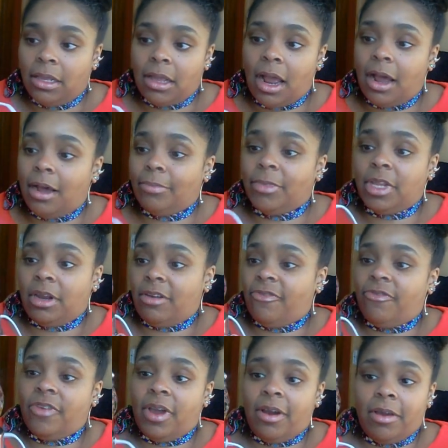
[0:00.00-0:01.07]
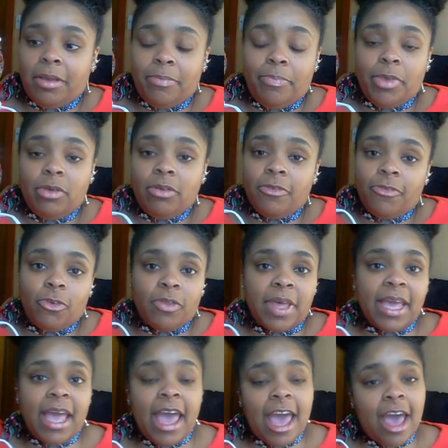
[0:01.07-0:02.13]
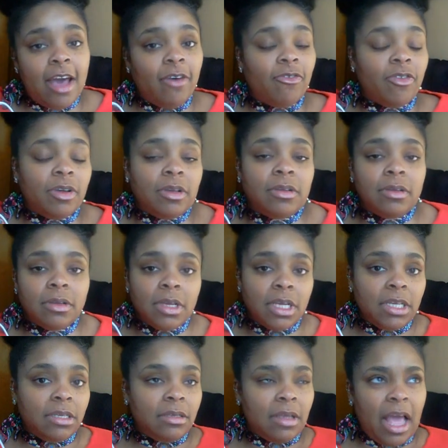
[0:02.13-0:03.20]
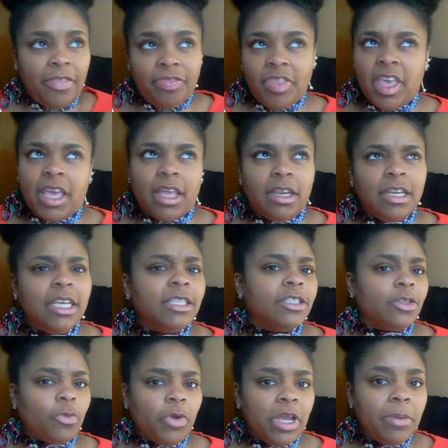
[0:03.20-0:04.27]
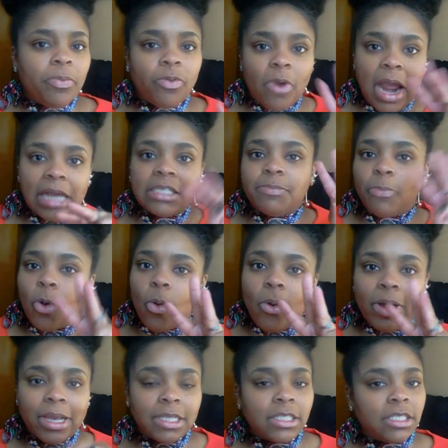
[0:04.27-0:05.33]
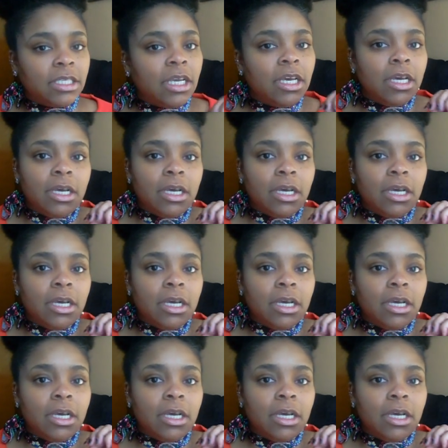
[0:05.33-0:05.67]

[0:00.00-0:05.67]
They're very beautiful. They have, I think, at least 3 price points,